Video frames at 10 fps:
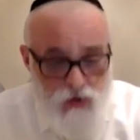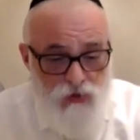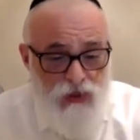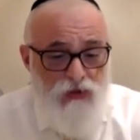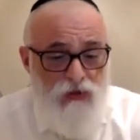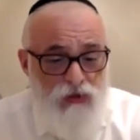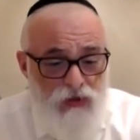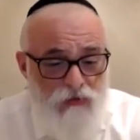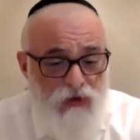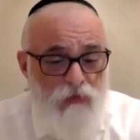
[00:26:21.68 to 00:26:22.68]
he's going to
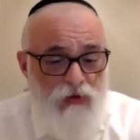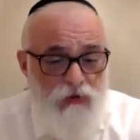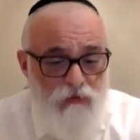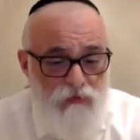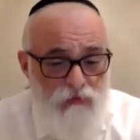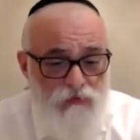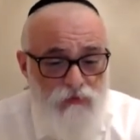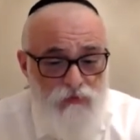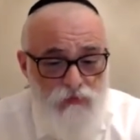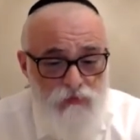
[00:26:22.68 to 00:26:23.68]
remember him.
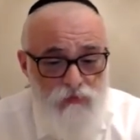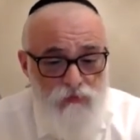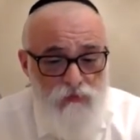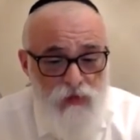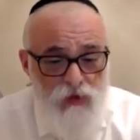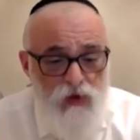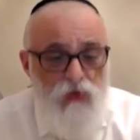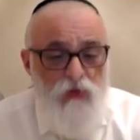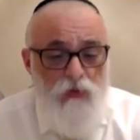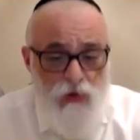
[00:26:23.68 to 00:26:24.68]

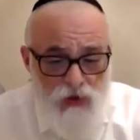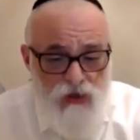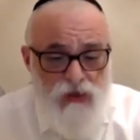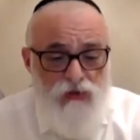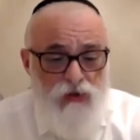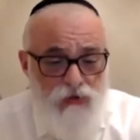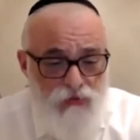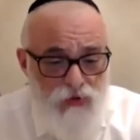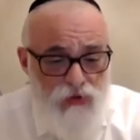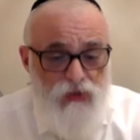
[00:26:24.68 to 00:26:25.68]
And
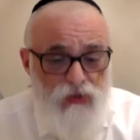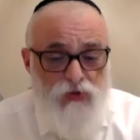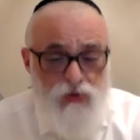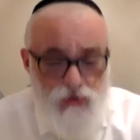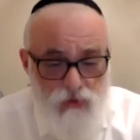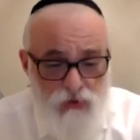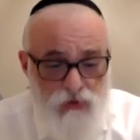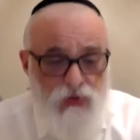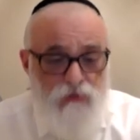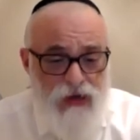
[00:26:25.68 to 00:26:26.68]
for sure
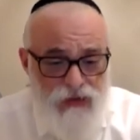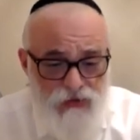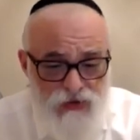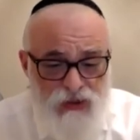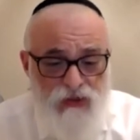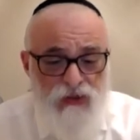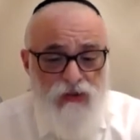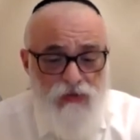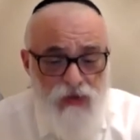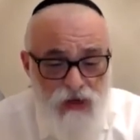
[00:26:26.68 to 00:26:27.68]
the matter is
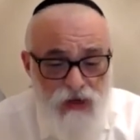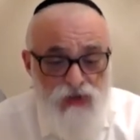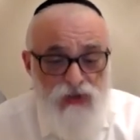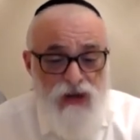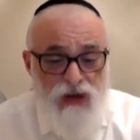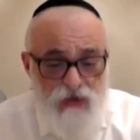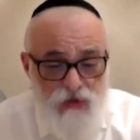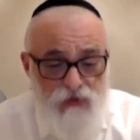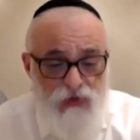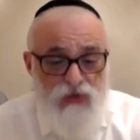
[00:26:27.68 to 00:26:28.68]
clear.
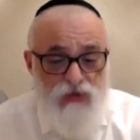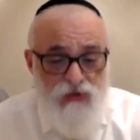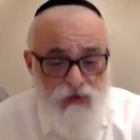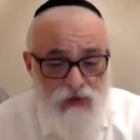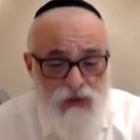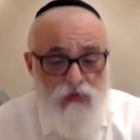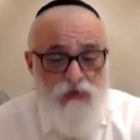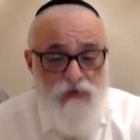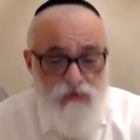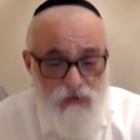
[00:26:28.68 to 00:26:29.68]
That they
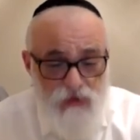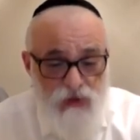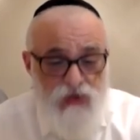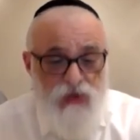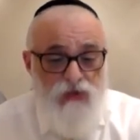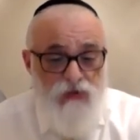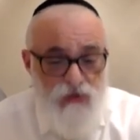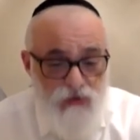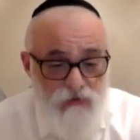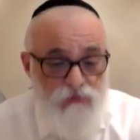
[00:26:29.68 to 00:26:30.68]
will see each other again.